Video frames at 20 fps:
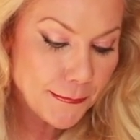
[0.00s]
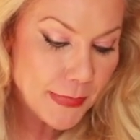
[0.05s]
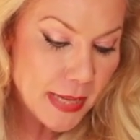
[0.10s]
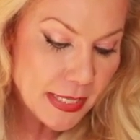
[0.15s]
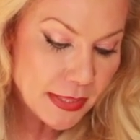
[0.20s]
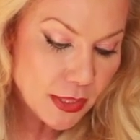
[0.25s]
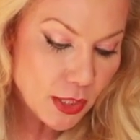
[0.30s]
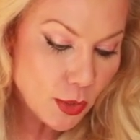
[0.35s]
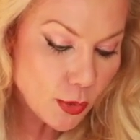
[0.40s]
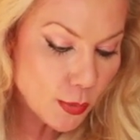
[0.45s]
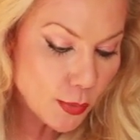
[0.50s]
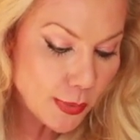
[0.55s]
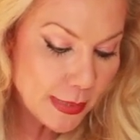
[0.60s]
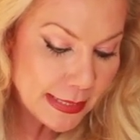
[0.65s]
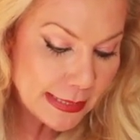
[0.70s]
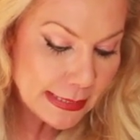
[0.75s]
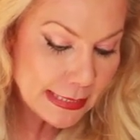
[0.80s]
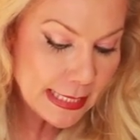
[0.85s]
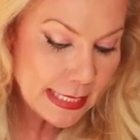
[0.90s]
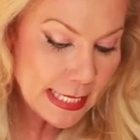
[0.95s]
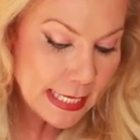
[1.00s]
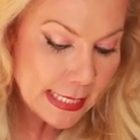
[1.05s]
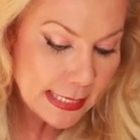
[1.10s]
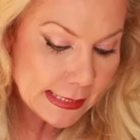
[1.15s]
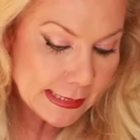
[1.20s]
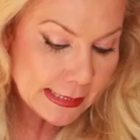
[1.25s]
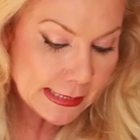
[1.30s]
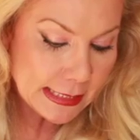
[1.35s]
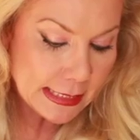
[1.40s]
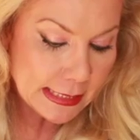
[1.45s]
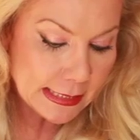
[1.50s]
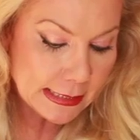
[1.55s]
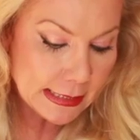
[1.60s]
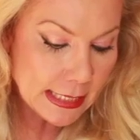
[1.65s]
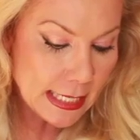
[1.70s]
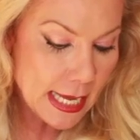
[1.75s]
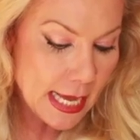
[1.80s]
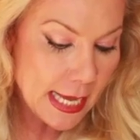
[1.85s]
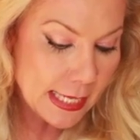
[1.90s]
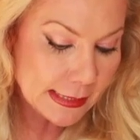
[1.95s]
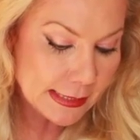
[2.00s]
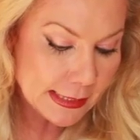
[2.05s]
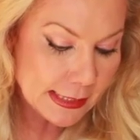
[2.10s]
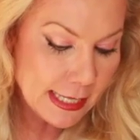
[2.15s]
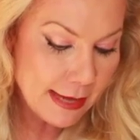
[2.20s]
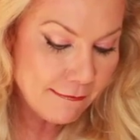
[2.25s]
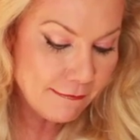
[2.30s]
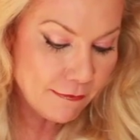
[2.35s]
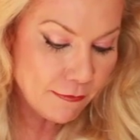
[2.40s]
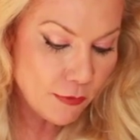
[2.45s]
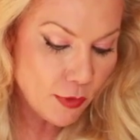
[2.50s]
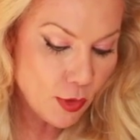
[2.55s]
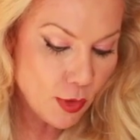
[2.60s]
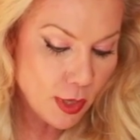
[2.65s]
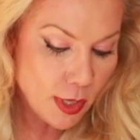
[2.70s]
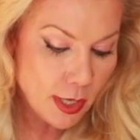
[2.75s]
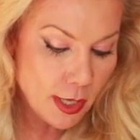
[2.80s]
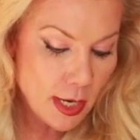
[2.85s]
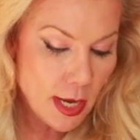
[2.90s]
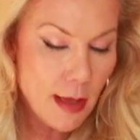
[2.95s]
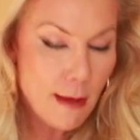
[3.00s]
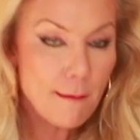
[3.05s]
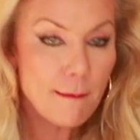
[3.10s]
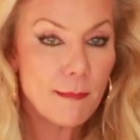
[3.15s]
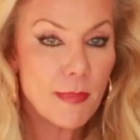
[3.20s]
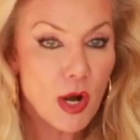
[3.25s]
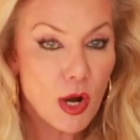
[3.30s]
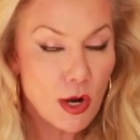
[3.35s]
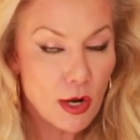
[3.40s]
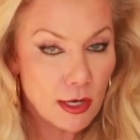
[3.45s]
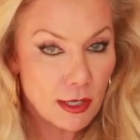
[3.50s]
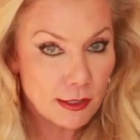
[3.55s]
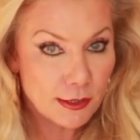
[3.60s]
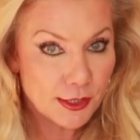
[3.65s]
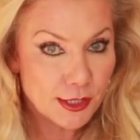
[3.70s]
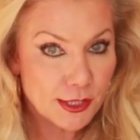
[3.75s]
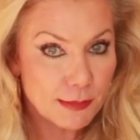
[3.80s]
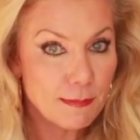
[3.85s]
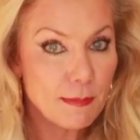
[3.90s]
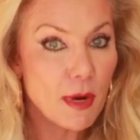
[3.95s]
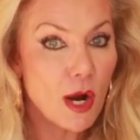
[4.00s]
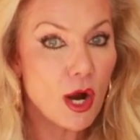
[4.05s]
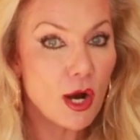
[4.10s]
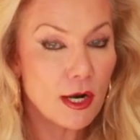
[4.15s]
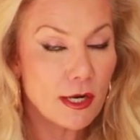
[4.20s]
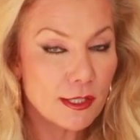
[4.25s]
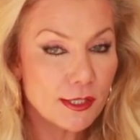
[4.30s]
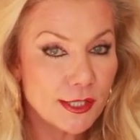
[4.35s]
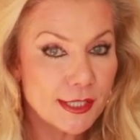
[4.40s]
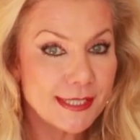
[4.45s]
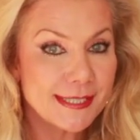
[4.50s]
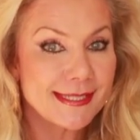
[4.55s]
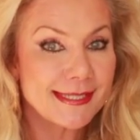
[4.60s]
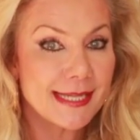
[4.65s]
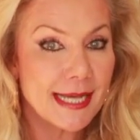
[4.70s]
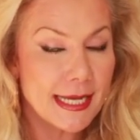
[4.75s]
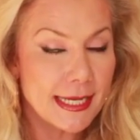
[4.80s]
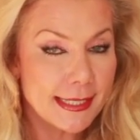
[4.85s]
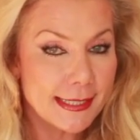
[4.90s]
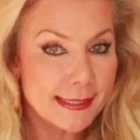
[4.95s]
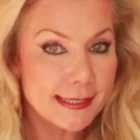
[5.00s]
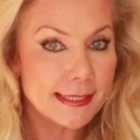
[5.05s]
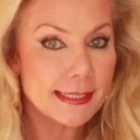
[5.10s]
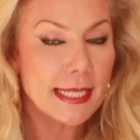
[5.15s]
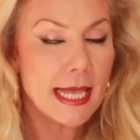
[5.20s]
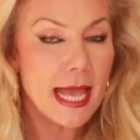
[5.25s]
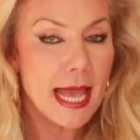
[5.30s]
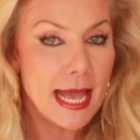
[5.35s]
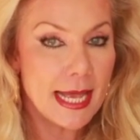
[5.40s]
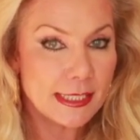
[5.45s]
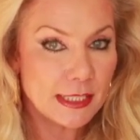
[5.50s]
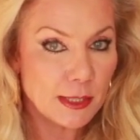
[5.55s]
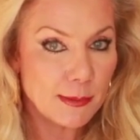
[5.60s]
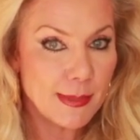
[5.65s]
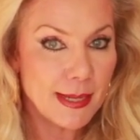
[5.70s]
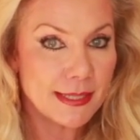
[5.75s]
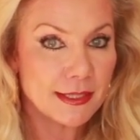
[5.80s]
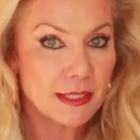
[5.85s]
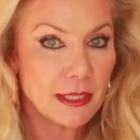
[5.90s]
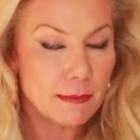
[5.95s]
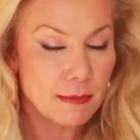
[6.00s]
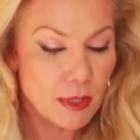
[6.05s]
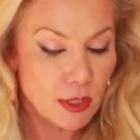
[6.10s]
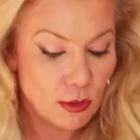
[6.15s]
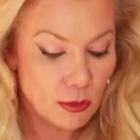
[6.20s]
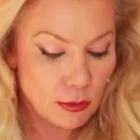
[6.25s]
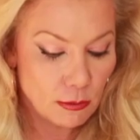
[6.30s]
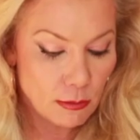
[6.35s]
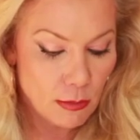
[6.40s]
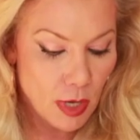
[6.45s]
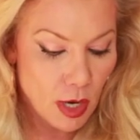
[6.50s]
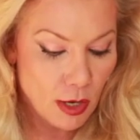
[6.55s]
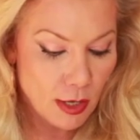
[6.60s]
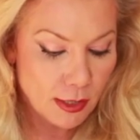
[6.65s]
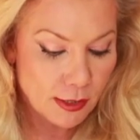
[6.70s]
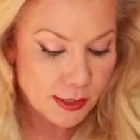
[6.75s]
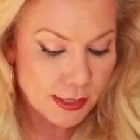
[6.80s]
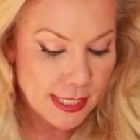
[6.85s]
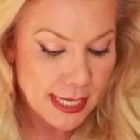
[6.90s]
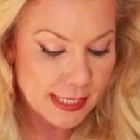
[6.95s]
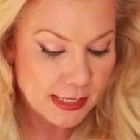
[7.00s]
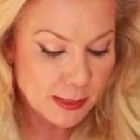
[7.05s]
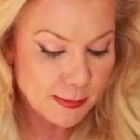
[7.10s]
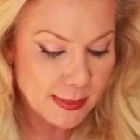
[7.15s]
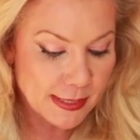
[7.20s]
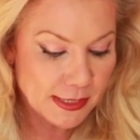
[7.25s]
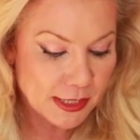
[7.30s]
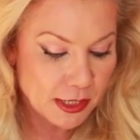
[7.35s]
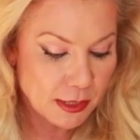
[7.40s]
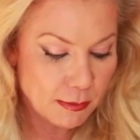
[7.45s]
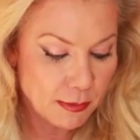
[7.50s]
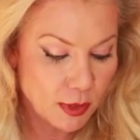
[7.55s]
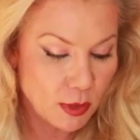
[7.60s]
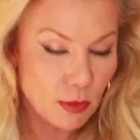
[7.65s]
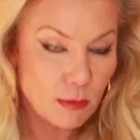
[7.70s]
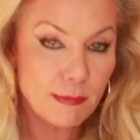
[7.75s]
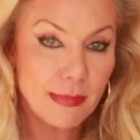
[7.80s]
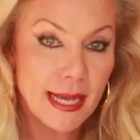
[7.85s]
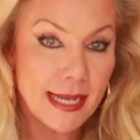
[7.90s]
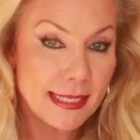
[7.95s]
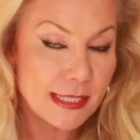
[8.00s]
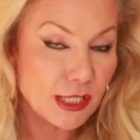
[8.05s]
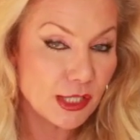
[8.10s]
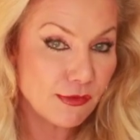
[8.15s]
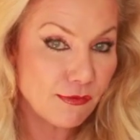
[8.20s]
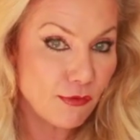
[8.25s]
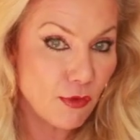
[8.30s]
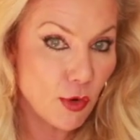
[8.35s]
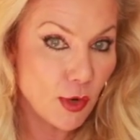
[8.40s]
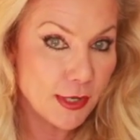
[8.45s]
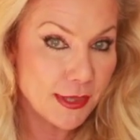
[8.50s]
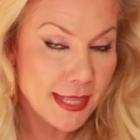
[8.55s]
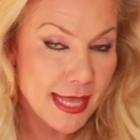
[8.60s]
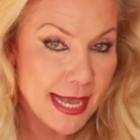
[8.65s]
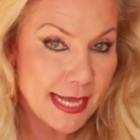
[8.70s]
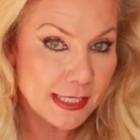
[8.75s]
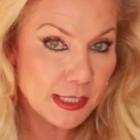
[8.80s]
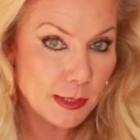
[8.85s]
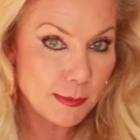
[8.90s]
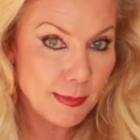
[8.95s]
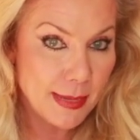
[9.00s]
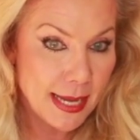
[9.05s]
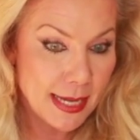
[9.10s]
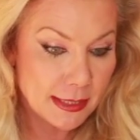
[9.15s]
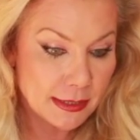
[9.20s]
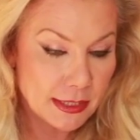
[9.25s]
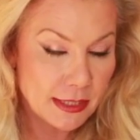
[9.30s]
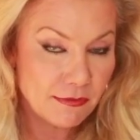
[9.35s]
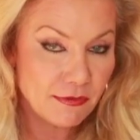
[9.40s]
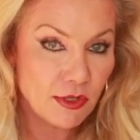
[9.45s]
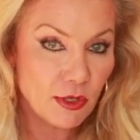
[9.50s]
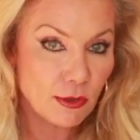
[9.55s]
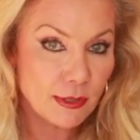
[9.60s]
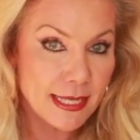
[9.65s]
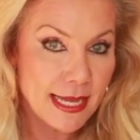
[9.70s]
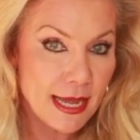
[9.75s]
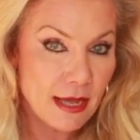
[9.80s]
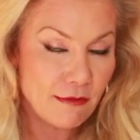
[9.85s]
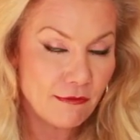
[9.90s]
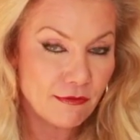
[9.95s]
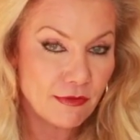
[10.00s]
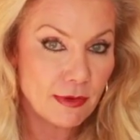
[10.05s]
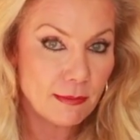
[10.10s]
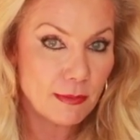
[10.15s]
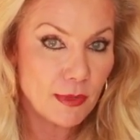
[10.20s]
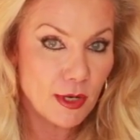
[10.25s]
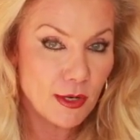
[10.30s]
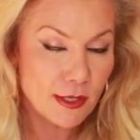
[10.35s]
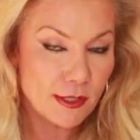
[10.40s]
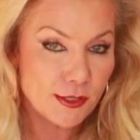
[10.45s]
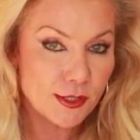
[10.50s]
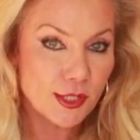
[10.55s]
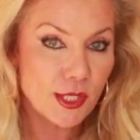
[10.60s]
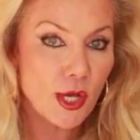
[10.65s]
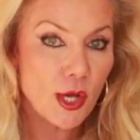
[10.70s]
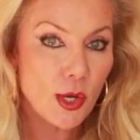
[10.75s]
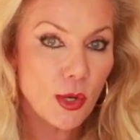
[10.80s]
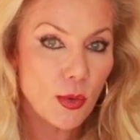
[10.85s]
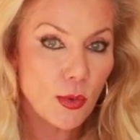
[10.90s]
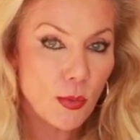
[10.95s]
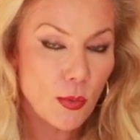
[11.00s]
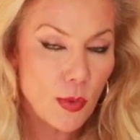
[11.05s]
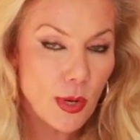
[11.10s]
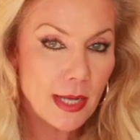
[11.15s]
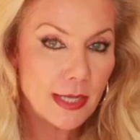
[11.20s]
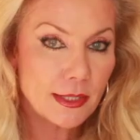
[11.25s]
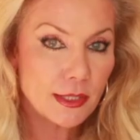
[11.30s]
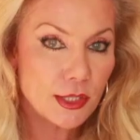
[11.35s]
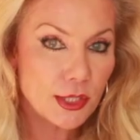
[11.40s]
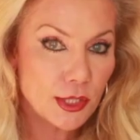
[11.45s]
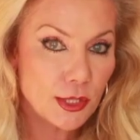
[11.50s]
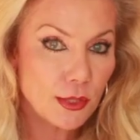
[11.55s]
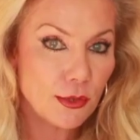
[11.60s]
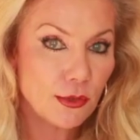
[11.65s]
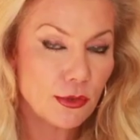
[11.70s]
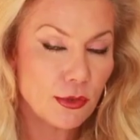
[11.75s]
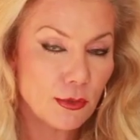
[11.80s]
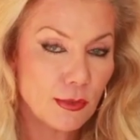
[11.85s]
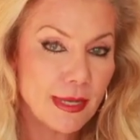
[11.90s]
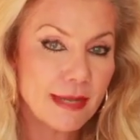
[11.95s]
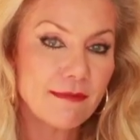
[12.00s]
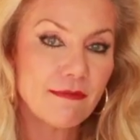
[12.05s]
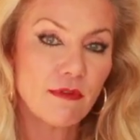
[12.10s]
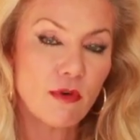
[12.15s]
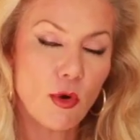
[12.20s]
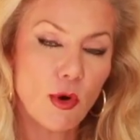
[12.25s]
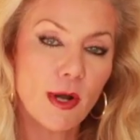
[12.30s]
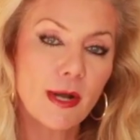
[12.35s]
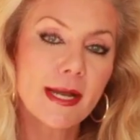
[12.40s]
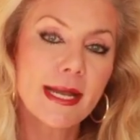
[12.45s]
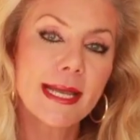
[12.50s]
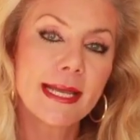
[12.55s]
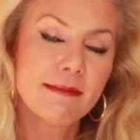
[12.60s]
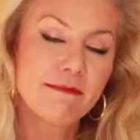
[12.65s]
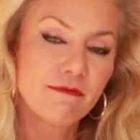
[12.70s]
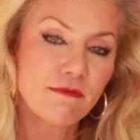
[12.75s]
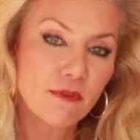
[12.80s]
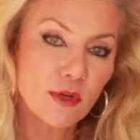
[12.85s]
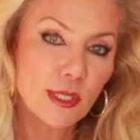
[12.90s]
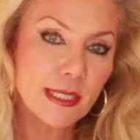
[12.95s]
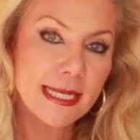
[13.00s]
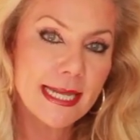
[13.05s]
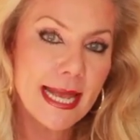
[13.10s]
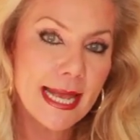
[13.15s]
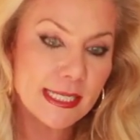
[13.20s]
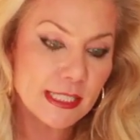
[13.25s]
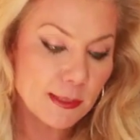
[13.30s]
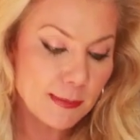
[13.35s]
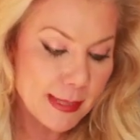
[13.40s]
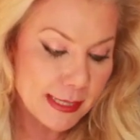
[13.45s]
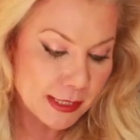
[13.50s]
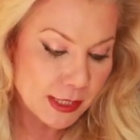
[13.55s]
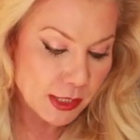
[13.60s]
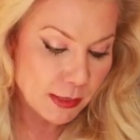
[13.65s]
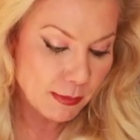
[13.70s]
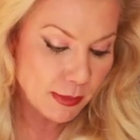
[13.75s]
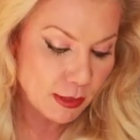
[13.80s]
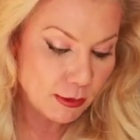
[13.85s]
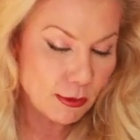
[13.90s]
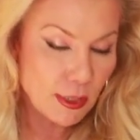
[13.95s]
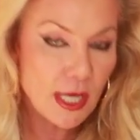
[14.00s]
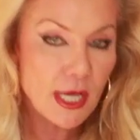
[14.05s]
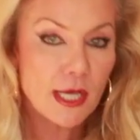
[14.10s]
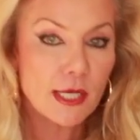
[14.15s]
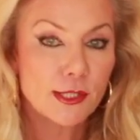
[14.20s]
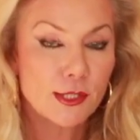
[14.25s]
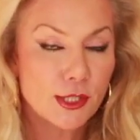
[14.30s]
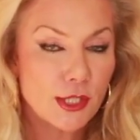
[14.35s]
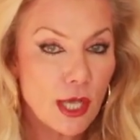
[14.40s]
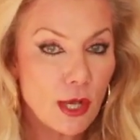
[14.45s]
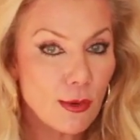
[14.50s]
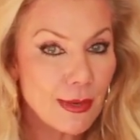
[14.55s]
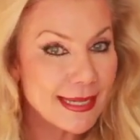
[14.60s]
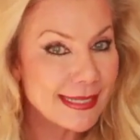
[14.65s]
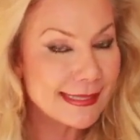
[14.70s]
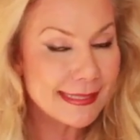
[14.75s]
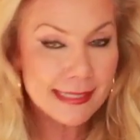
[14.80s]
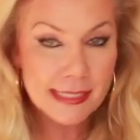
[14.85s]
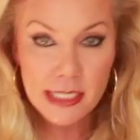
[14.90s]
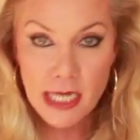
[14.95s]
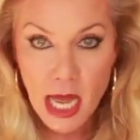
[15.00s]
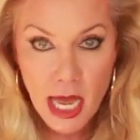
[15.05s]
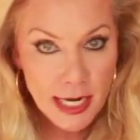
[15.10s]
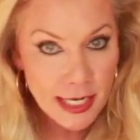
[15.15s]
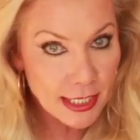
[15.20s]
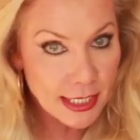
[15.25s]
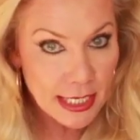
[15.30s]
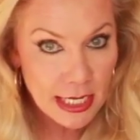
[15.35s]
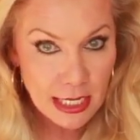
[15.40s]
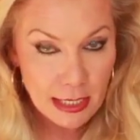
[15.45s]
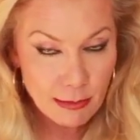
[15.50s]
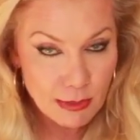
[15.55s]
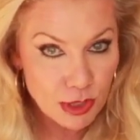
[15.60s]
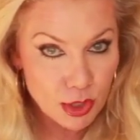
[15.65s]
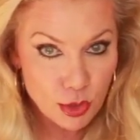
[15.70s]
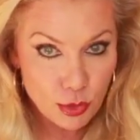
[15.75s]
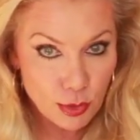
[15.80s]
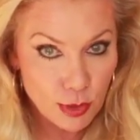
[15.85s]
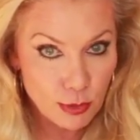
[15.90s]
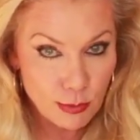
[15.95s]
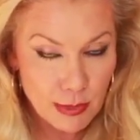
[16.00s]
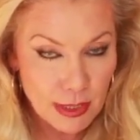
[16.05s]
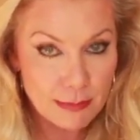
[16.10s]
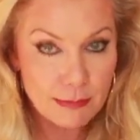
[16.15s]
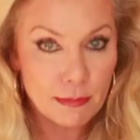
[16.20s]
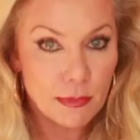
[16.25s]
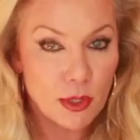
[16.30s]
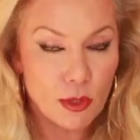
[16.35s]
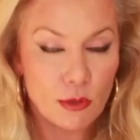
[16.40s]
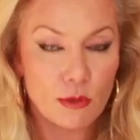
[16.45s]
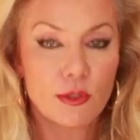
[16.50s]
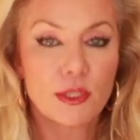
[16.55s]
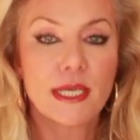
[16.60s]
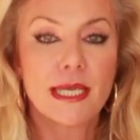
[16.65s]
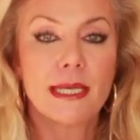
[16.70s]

But there really isn't, except for Mars. Mars does aspect the moon. Mars aspects the moon by its fourth aspect, if you'll count from Mars. 1, 2, 3, 4, it fully aspects the moon. So it's not a chemadruma moon.